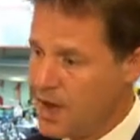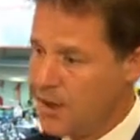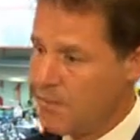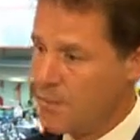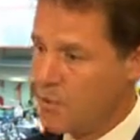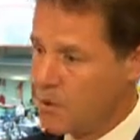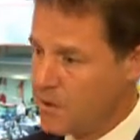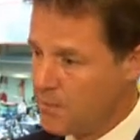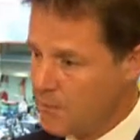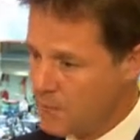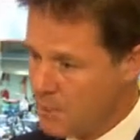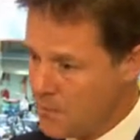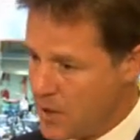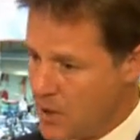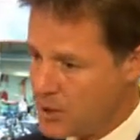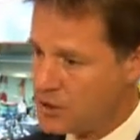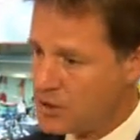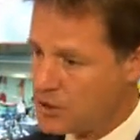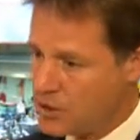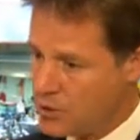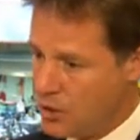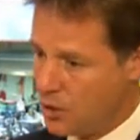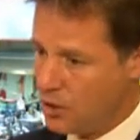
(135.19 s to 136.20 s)
but we
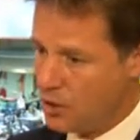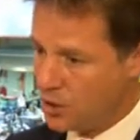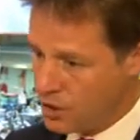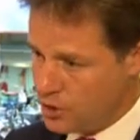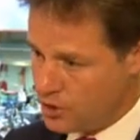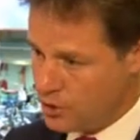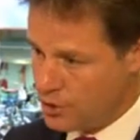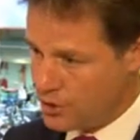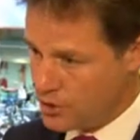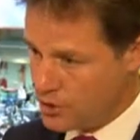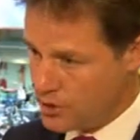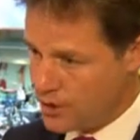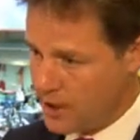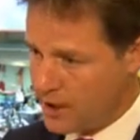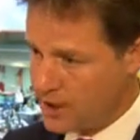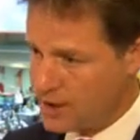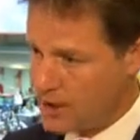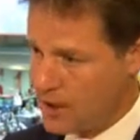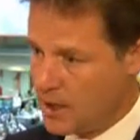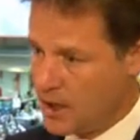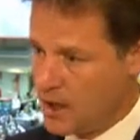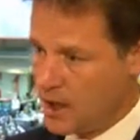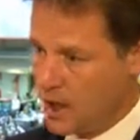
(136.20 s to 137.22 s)
must not lose
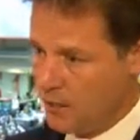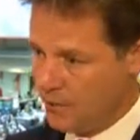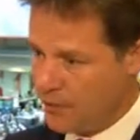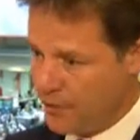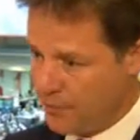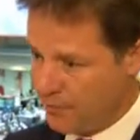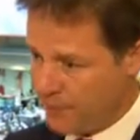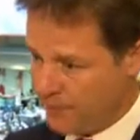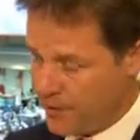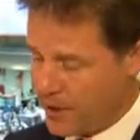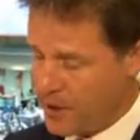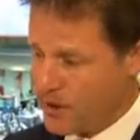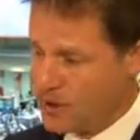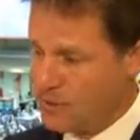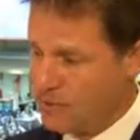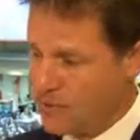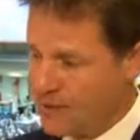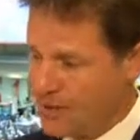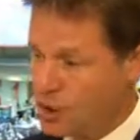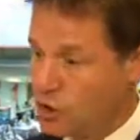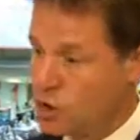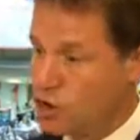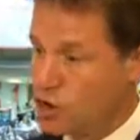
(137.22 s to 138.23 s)
sight of the
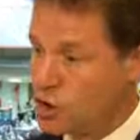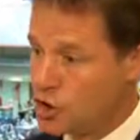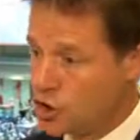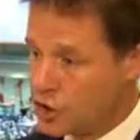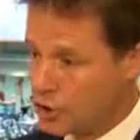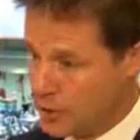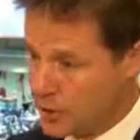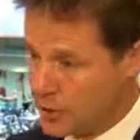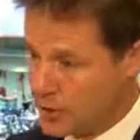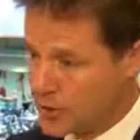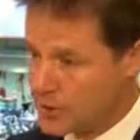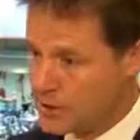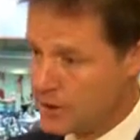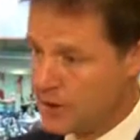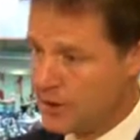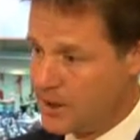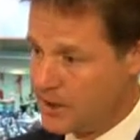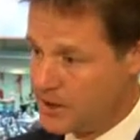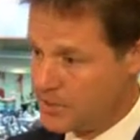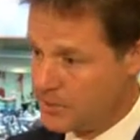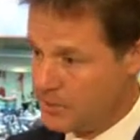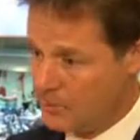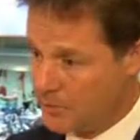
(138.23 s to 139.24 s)
fundamental choice that
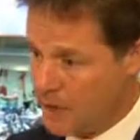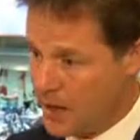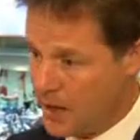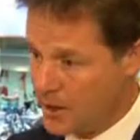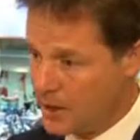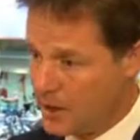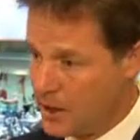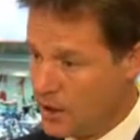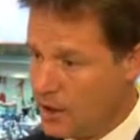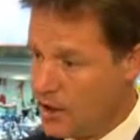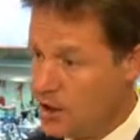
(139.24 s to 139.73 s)
needs to be made.